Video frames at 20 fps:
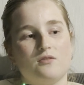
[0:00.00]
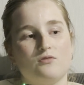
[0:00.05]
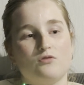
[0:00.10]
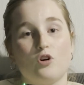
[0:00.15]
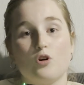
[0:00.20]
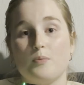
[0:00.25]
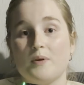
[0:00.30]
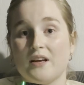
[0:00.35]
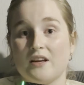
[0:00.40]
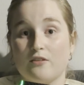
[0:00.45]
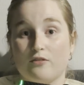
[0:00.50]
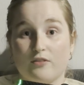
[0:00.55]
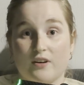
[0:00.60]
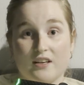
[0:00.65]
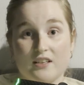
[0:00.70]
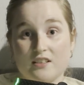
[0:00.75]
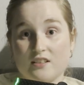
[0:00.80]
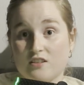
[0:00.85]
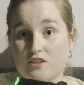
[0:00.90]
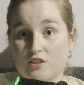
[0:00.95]
Roping a
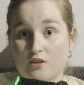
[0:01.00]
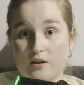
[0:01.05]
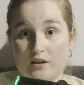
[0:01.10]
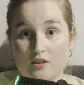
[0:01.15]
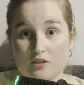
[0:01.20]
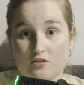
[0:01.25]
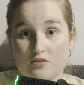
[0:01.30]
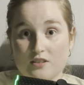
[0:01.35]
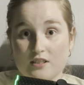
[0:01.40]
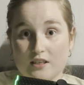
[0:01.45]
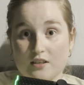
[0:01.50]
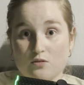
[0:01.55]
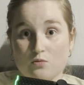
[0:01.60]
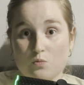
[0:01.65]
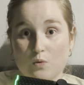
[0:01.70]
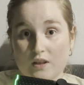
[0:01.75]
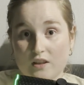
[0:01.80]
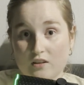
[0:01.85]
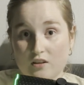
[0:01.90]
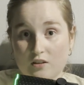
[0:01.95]
friend into doing those things
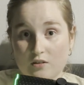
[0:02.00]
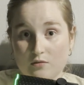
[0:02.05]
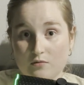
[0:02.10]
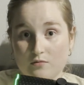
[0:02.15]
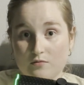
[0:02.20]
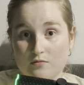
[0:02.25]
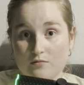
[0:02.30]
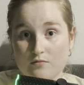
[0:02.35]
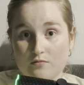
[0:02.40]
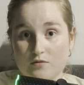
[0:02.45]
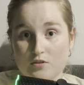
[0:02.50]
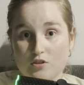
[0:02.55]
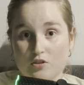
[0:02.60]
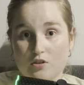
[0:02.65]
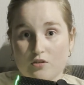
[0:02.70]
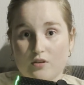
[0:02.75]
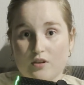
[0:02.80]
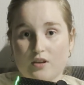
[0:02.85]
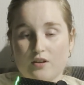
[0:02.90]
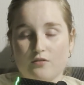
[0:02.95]
with you
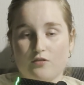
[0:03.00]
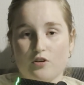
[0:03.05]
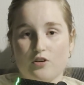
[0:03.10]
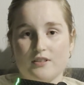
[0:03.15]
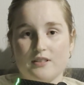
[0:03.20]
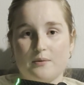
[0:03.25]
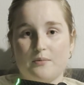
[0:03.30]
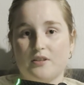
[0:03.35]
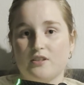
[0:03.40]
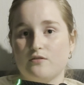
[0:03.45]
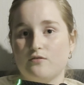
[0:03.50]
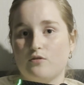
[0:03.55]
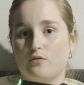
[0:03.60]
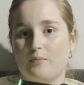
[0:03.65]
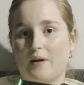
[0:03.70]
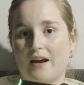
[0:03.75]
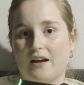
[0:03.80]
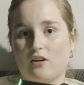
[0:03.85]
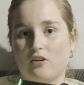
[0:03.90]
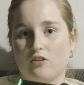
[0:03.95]
so that you've got someone to fall
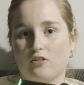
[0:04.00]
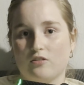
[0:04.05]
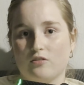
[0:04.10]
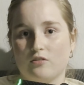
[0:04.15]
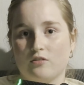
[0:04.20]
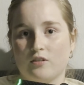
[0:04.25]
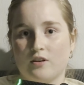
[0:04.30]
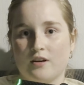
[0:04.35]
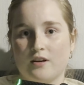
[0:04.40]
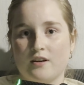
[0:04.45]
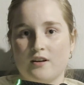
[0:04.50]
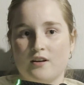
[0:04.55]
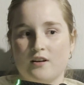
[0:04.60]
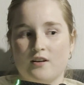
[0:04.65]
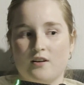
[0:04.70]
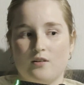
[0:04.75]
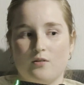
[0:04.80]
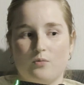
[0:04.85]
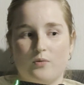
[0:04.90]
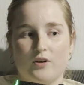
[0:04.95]
back on
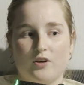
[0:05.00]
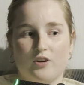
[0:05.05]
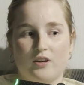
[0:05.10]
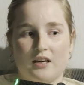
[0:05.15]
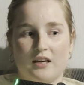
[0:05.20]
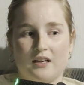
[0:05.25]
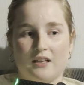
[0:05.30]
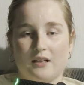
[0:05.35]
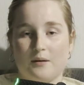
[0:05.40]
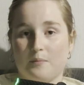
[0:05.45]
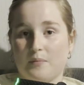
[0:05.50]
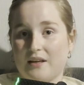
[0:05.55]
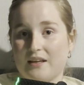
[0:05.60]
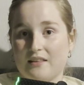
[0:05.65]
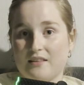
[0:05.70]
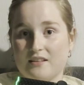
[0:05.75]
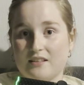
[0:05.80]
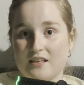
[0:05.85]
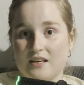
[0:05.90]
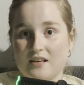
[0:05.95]
when you can't
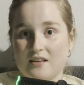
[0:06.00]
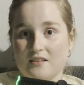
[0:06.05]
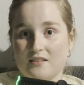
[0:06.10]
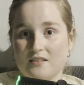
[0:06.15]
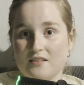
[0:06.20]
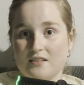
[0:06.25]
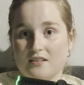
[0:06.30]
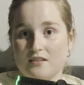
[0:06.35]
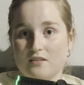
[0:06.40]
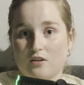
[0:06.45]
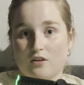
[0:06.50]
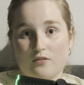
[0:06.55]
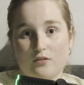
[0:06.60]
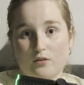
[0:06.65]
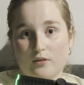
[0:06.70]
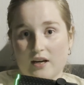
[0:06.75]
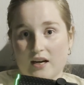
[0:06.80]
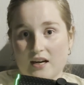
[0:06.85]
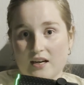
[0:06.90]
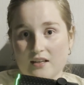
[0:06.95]
complete the task, or if you
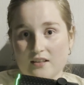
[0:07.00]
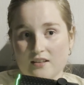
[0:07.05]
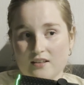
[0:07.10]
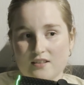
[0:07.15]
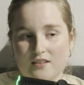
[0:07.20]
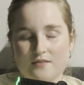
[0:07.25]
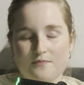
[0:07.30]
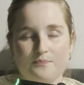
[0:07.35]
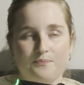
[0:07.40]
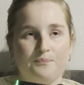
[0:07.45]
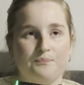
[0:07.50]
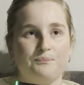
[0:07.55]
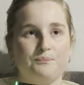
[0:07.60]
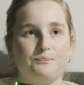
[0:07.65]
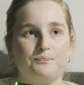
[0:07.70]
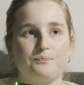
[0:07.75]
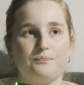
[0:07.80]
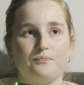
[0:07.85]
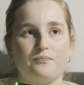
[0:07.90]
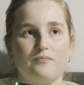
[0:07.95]
can't.
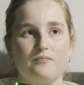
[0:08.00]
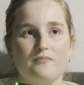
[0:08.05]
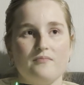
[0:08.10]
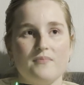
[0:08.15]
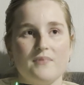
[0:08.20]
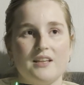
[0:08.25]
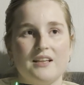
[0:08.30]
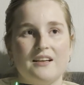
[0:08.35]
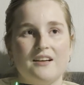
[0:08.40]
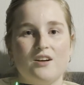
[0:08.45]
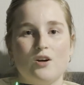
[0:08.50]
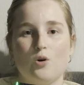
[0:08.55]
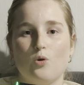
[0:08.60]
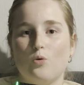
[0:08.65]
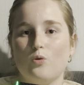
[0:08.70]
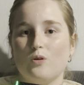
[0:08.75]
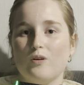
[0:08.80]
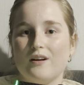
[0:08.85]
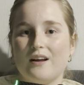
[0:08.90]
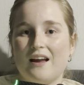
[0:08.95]

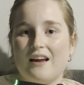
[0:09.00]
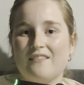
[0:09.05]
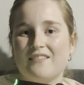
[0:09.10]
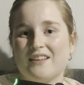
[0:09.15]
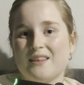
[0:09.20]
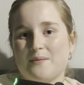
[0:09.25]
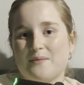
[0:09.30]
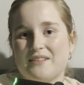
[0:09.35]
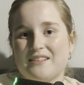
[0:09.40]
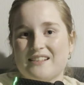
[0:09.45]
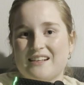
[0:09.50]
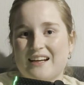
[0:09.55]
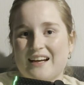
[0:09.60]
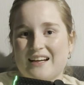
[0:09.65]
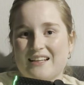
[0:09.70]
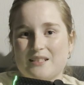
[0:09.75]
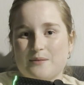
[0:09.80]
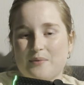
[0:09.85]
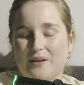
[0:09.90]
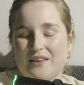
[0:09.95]
Or having them as an
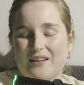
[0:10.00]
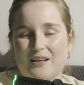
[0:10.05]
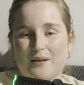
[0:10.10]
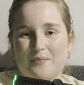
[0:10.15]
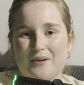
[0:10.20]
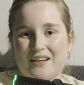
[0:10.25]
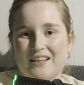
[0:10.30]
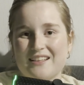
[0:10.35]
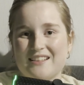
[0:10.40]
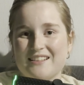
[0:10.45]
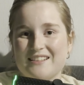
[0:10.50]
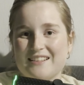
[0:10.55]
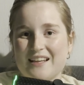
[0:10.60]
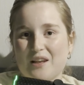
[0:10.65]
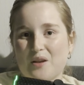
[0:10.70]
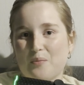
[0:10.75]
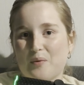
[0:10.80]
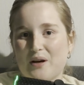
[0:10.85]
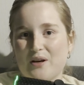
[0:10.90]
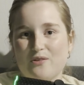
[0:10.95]
accountability buddy to
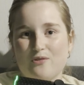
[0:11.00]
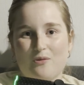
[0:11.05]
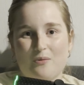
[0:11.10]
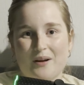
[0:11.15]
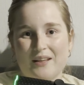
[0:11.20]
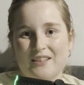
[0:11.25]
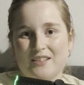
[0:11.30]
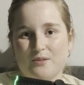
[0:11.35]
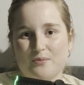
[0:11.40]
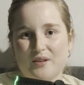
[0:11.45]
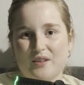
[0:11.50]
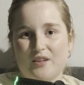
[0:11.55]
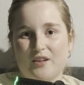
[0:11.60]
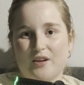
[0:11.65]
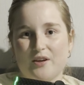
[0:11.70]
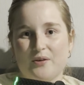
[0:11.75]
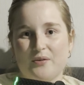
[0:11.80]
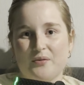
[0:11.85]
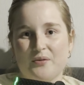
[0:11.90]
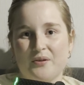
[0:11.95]
celebrate your wins with
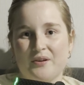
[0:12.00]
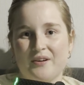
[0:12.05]
you.